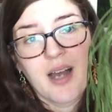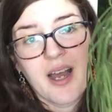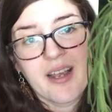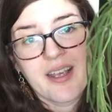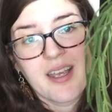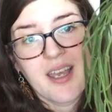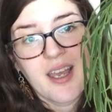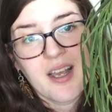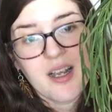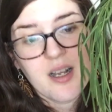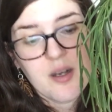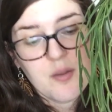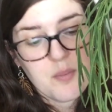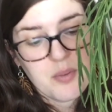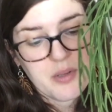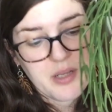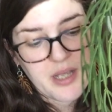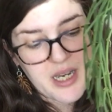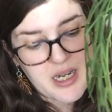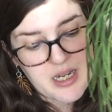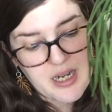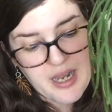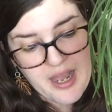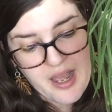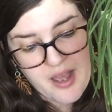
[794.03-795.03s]
I can't
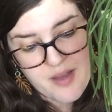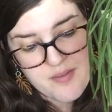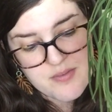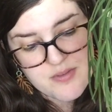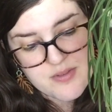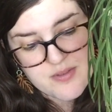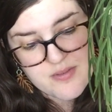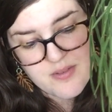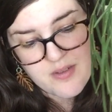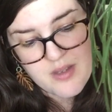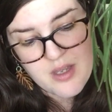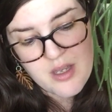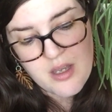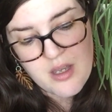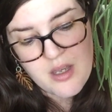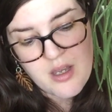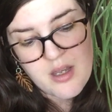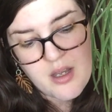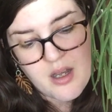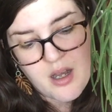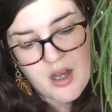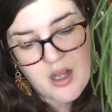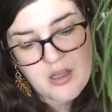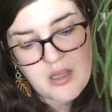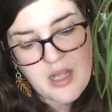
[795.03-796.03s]
complain. I have
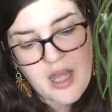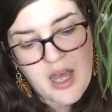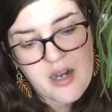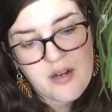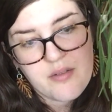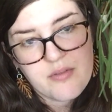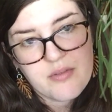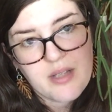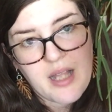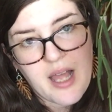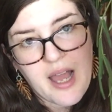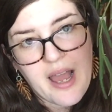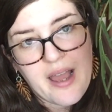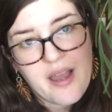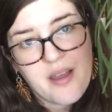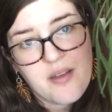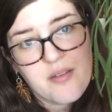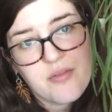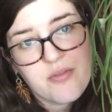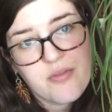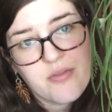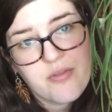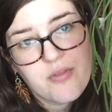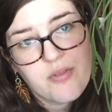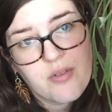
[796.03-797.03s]
a lot of
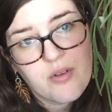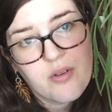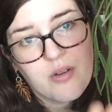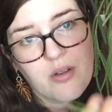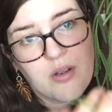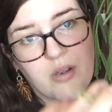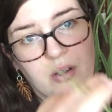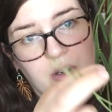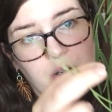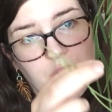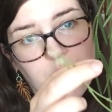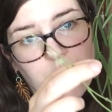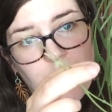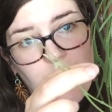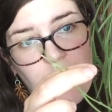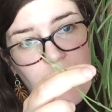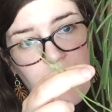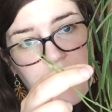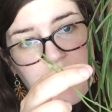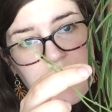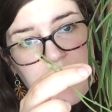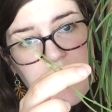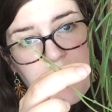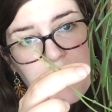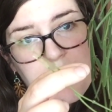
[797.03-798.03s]
live
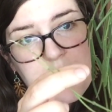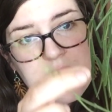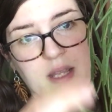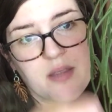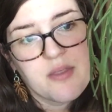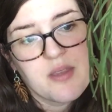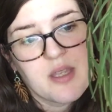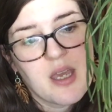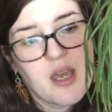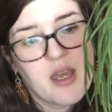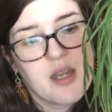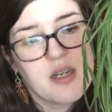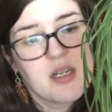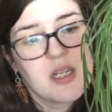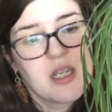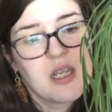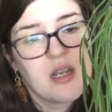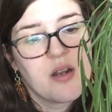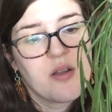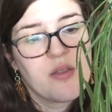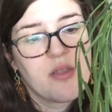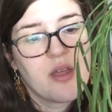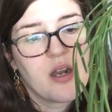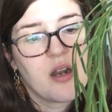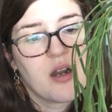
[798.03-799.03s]
growth tips at the end
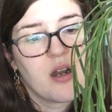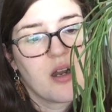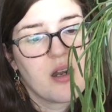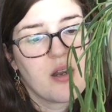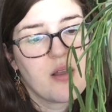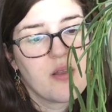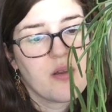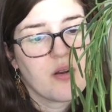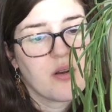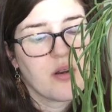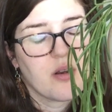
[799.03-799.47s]
here that are